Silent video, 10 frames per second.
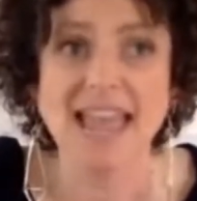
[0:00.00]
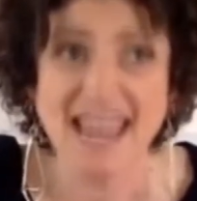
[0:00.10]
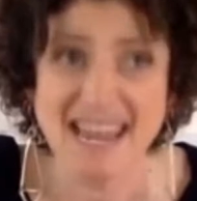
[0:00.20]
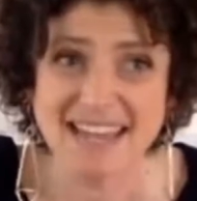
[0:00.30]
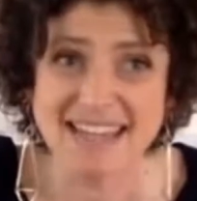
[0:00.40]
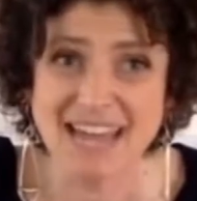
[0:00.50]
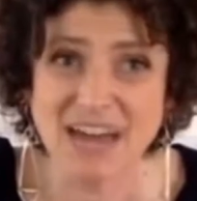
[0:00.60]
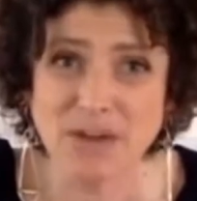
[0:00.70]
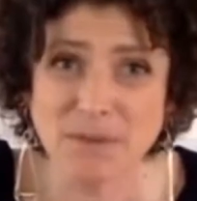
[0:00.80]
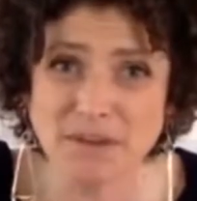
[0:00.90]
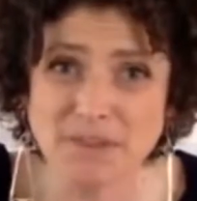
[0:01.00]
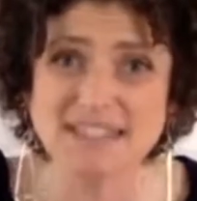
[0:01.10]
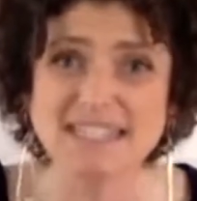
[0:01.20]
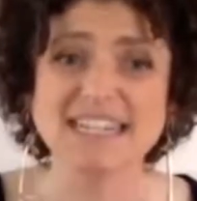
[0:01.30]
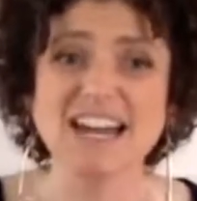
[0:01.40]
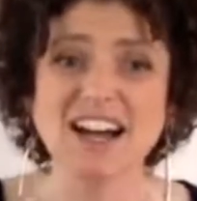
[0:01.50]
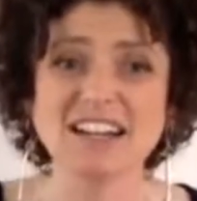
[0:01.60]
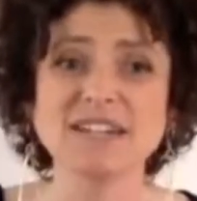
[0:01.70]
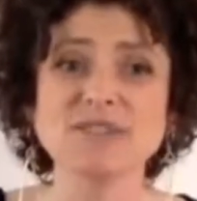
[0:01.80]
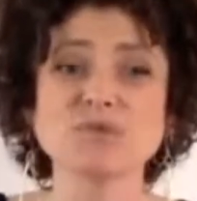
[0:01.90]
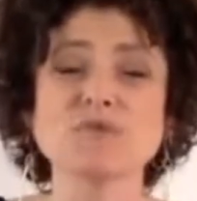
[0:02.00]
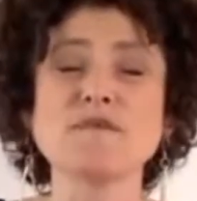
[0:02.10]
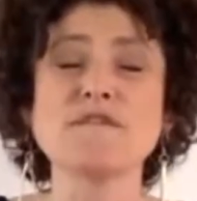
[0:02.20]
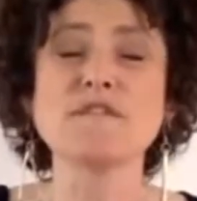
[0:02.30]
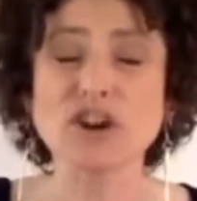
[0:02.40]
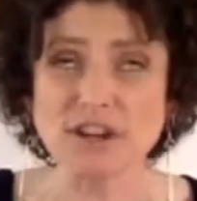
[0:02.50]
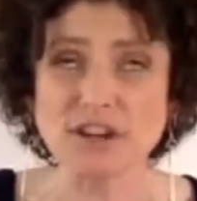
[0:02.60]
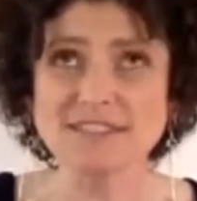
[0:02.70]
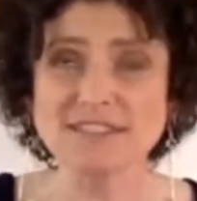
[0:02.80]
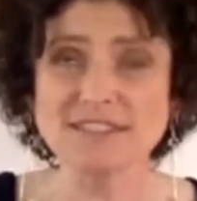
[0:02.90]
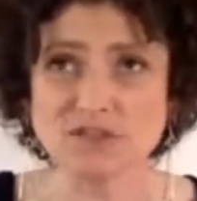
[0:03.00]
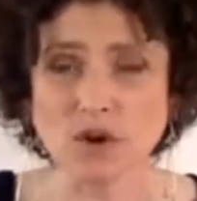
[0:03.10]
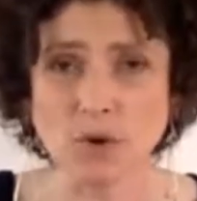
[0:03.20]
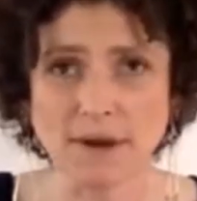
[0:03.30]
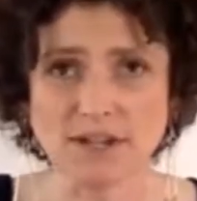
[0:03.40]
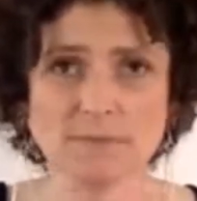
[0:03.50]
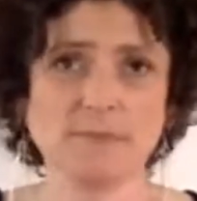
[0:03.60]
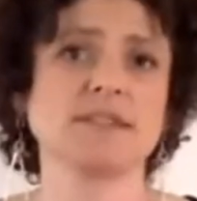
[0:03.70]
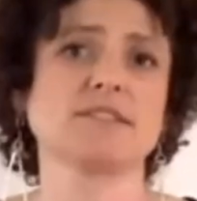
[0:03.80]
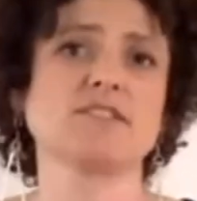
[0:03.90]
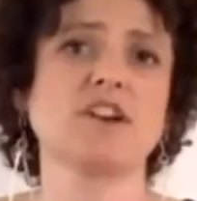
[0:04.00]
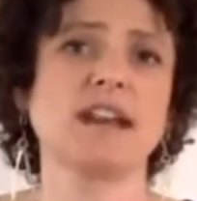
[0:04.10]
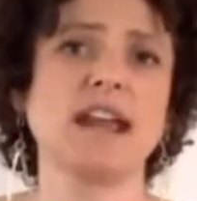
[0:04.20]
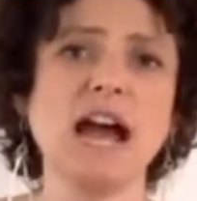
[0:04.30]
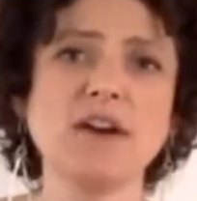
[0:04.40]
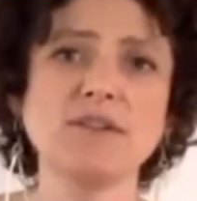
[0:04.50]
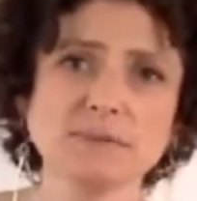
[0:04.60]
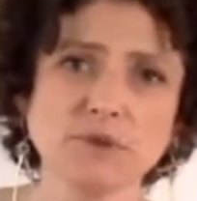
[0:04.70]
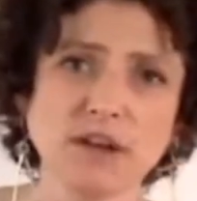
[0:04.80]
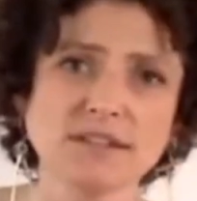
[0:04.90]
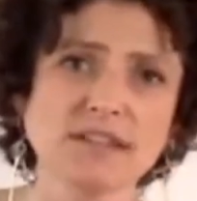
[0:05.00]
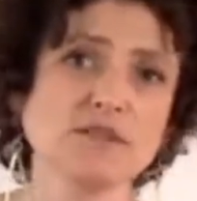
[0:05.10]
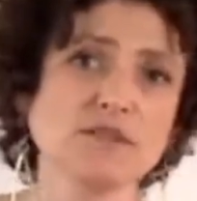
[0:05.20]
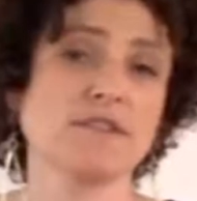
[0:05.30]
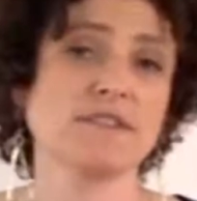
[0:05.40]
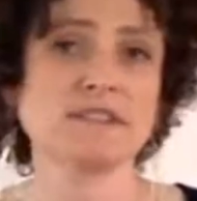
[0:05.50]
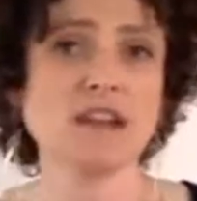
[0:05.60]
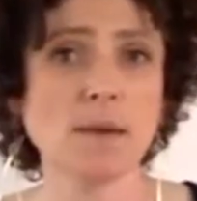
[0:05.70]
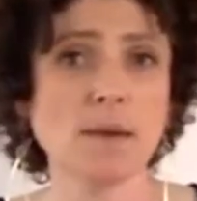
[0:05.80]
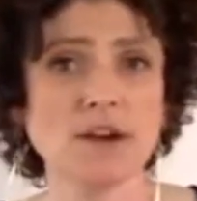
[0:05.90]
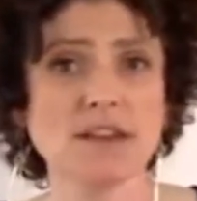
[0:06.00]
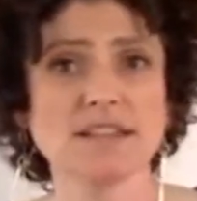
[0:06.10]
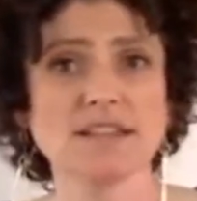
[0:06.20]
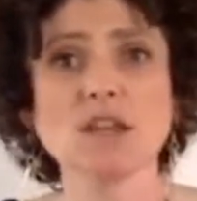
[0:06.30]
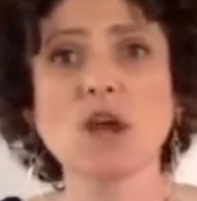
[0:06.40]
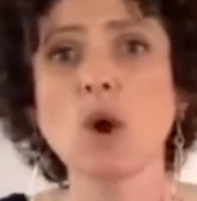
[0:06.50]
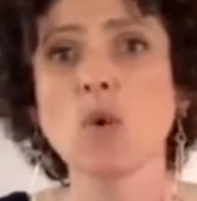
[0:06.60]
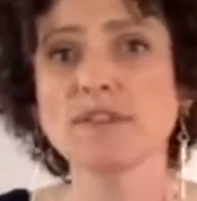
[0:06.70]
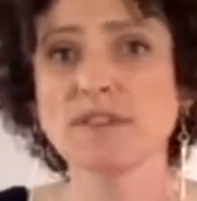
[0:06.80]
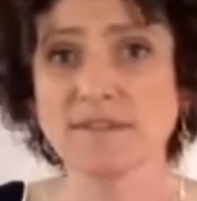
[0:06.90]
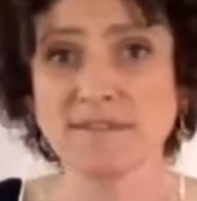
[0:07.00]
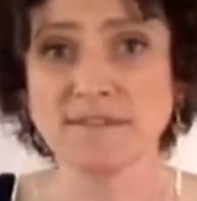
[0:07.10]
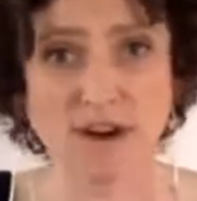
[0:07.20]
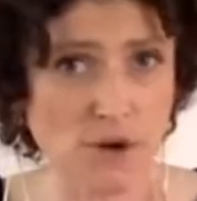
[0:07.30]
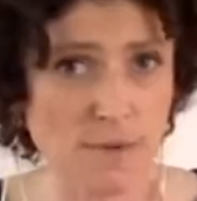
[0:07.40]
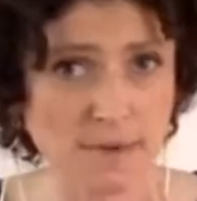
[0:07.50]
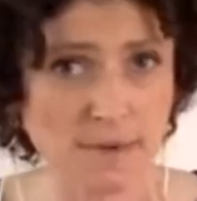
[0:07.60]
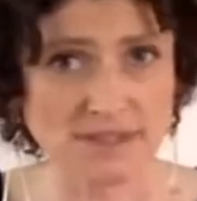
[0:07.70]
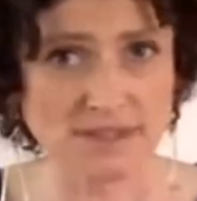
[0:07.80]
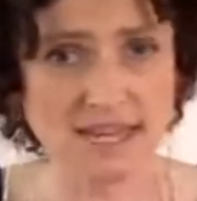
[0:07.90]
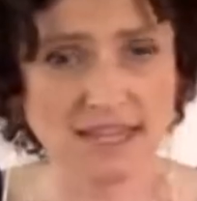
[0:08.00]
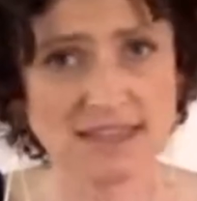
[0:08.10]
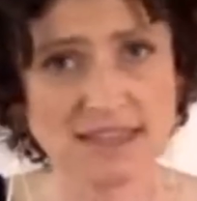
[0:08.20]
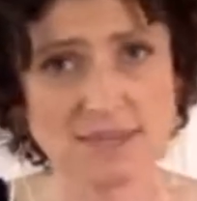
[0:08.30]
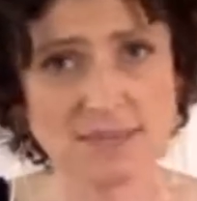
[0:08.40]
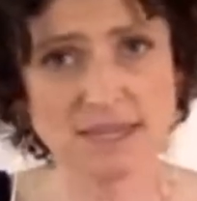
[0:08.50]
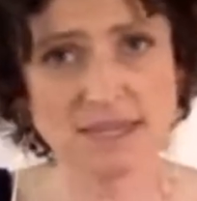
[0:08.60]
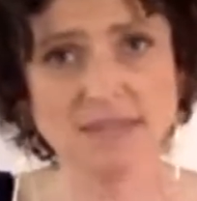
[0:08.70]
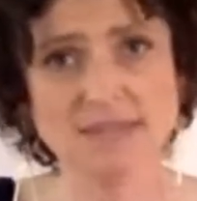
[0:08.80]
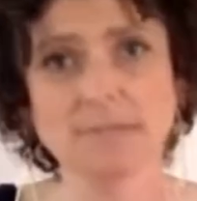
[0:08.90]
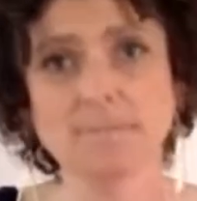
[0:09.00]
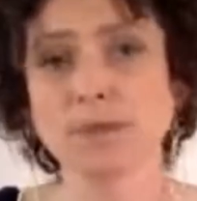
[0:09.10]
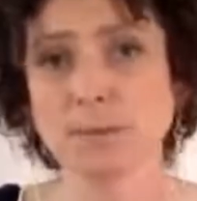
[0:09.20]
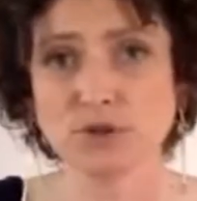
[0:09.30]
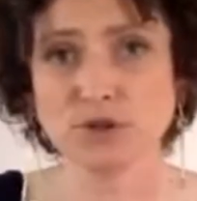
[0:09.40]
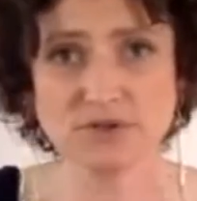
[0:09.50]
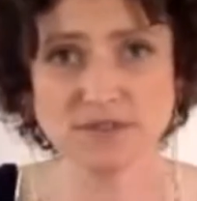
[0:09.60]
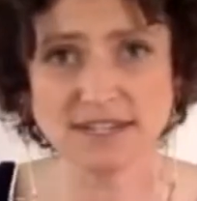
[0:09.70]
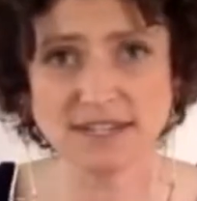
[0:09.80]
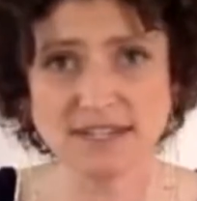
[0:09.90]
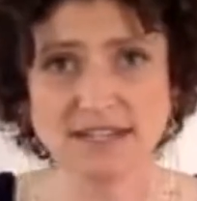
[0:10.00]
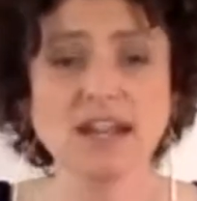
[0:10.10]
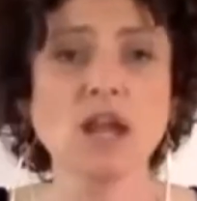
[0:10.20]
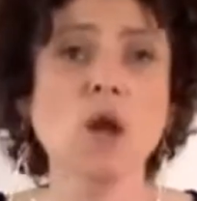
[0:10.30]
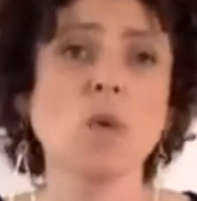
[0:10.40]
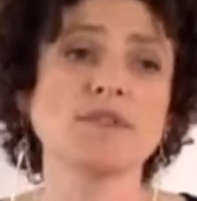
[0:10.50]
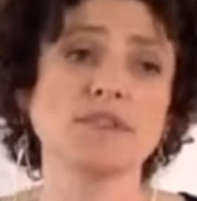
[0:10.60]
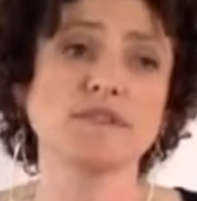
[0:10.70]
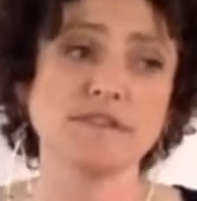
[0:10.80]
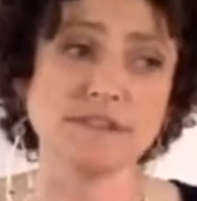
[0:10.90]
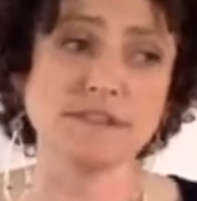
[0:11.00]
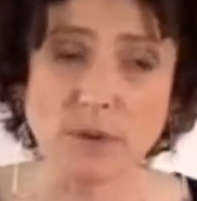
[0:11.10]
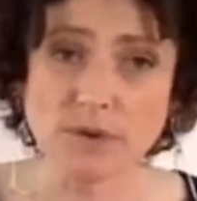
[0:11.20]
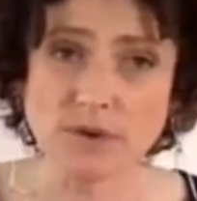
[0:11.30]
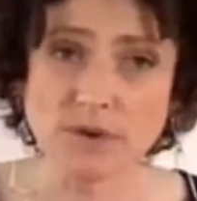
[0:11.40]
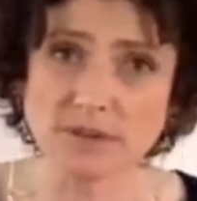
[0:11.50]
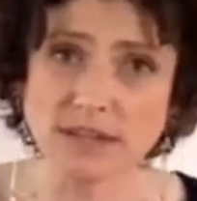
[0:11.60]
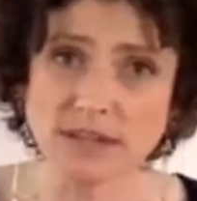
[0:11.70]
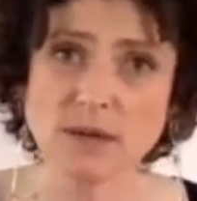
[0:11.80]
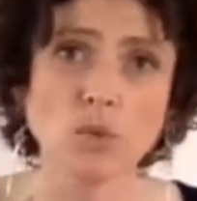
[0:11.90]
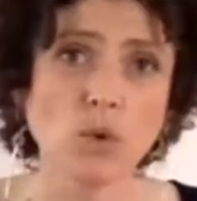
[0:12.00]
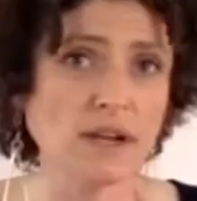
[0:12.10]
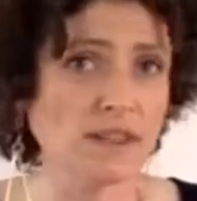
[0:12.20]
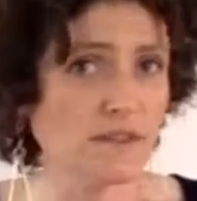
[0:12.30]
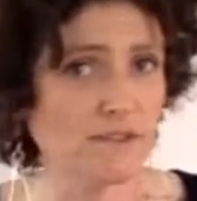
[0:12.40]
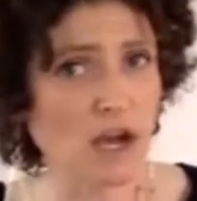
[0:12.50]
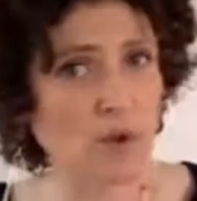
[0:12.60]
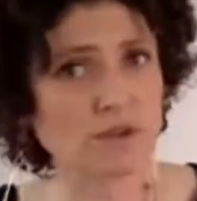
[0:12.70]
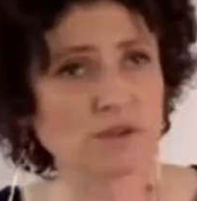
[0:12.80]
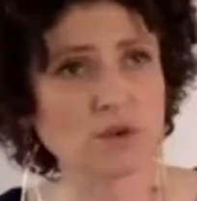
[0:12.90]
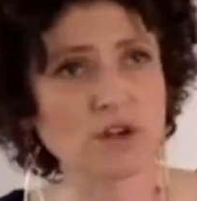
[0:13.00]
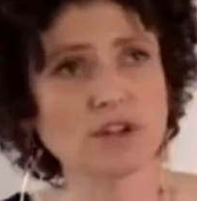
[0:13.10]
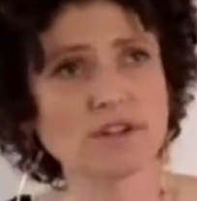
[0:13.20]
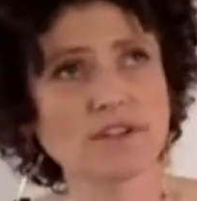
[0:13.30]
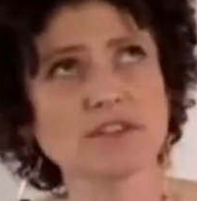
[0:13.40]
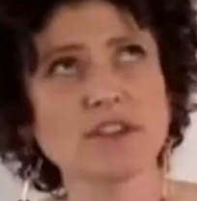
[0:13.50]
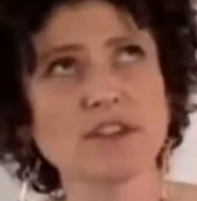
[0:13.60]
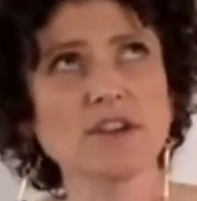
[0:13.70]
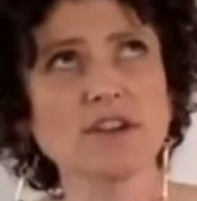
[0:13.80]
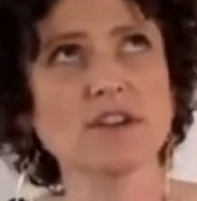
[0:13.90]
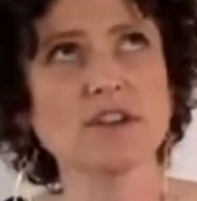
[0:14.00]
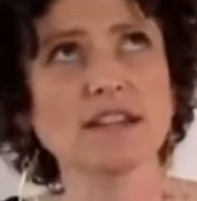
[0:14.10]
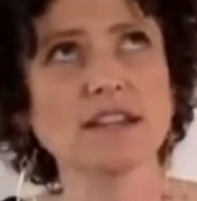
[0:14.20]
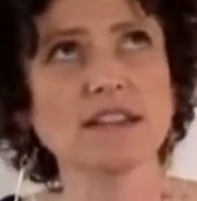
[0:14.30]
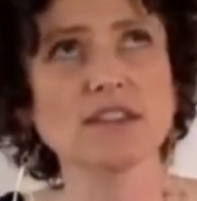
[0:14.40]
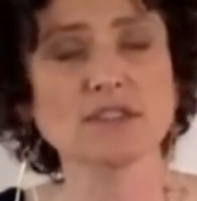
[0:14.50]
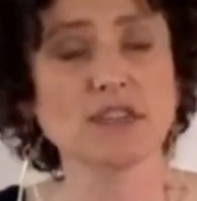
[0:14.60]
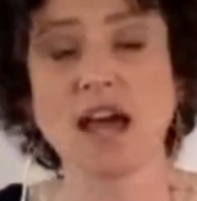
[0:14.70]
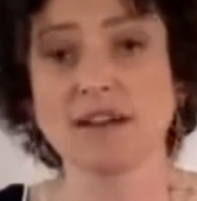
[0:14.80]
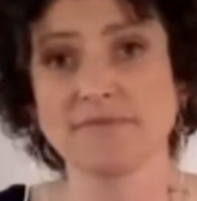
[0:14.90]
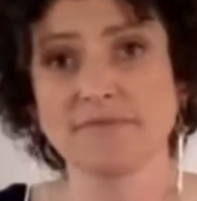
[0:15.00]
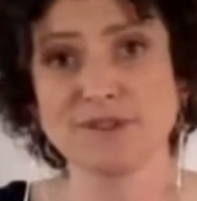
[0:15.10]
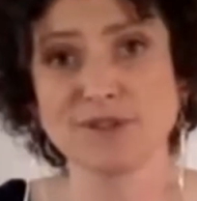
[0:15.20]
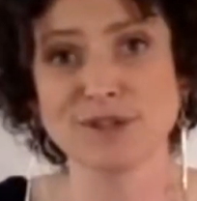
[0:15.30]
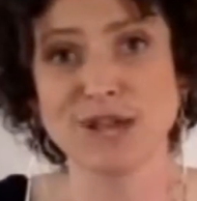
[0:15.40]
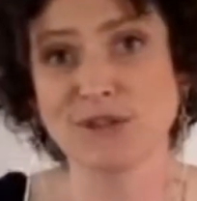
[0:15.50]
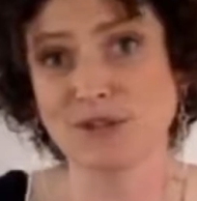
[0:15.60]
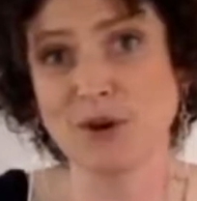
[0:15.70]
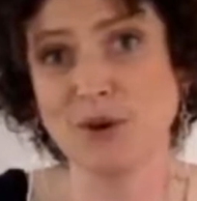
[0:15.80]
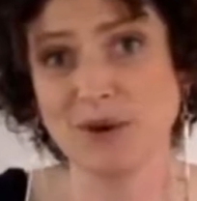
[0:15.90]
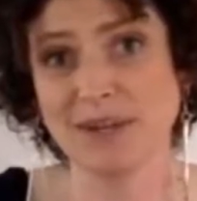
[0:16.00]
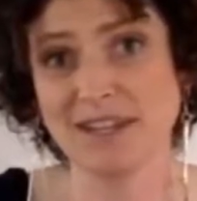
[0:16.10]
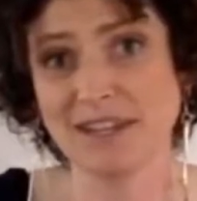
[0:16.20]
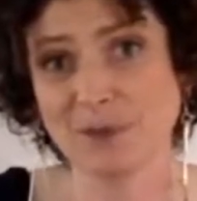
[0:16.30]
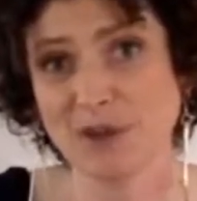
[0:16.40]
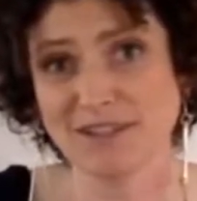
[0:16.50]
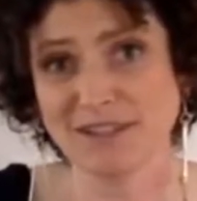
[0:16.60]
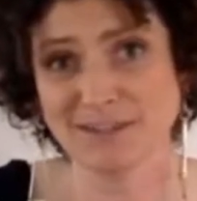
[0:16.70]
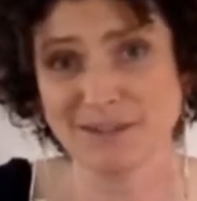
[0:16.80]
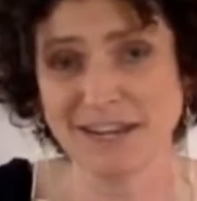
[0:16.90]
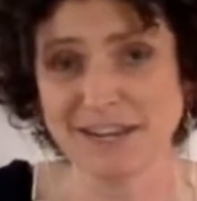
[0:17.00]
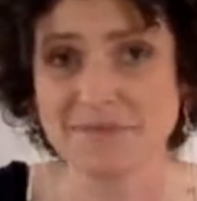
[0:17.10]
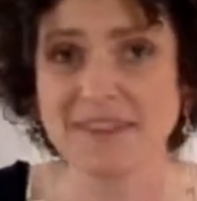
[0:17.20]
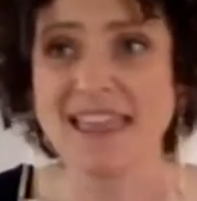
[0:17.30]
And the health benefits in honey varies so much based on how it's processed or if it's not processed, what the environment was like that the bees produced it in, what the flowers were like, what the flowers were. So there's a lot. There's a lot to go in the process of honey.